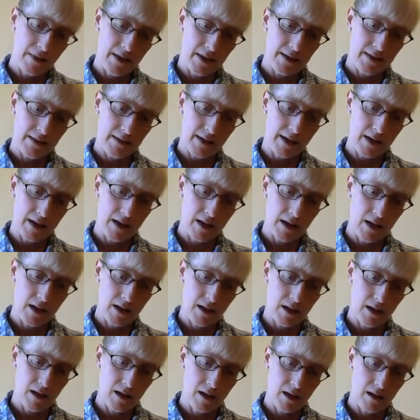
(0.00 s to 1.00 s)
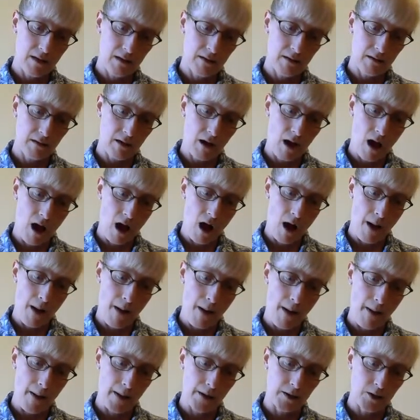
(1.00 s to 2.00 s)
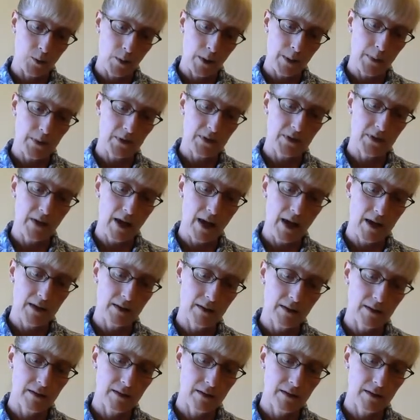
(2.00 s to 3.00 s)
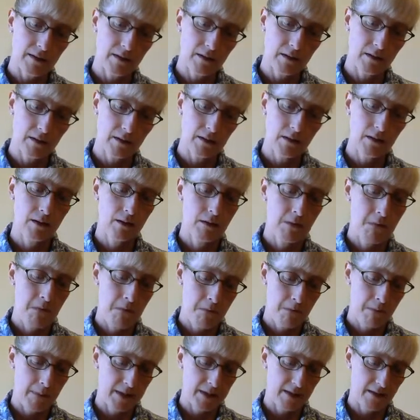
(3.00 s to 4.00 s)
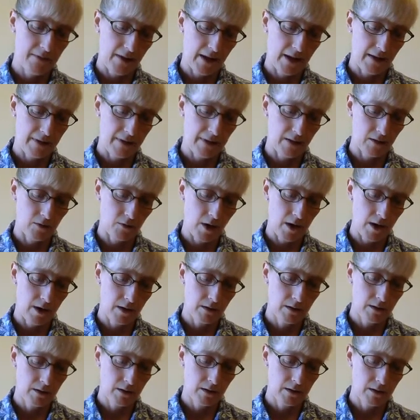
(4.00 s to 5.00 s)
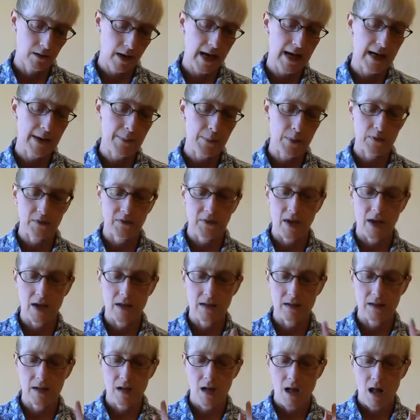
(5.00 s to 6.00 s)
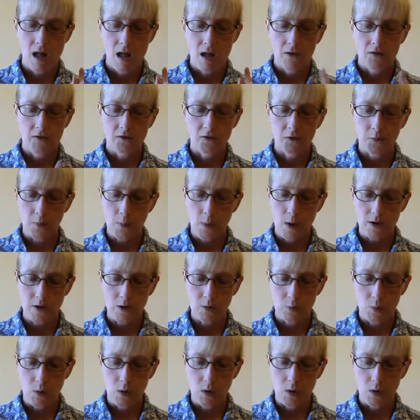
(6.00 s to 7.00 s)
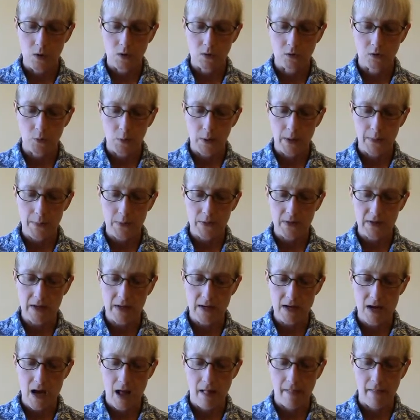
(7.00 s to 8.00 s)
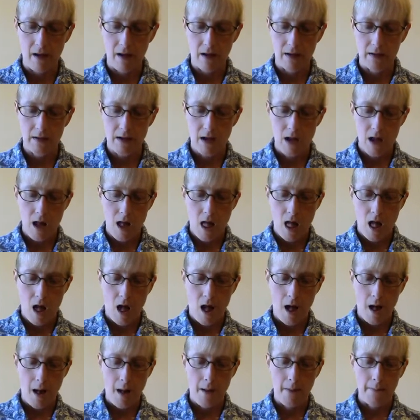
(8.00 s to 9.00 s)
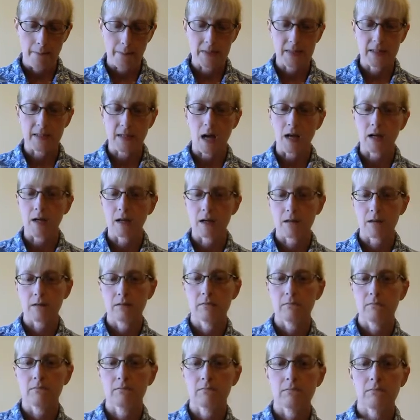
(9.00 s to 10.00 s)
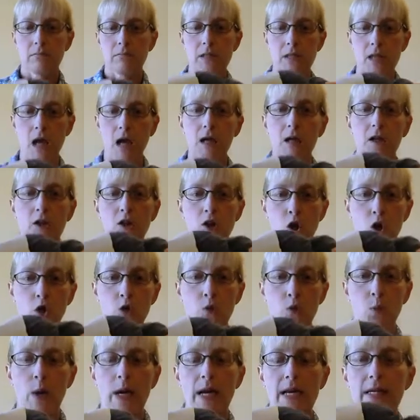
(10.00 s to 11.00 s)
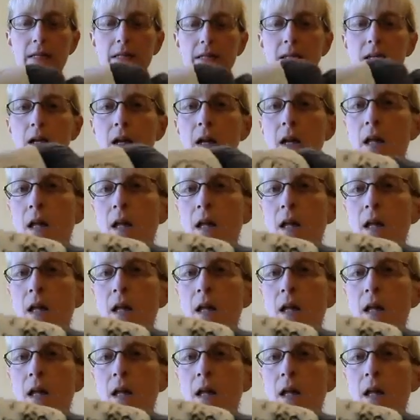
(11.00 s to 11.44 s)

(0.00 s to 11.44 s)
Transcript: this is 20%, see if I get this right, 80% superwash wool, 20% nylon, sock yarn weight.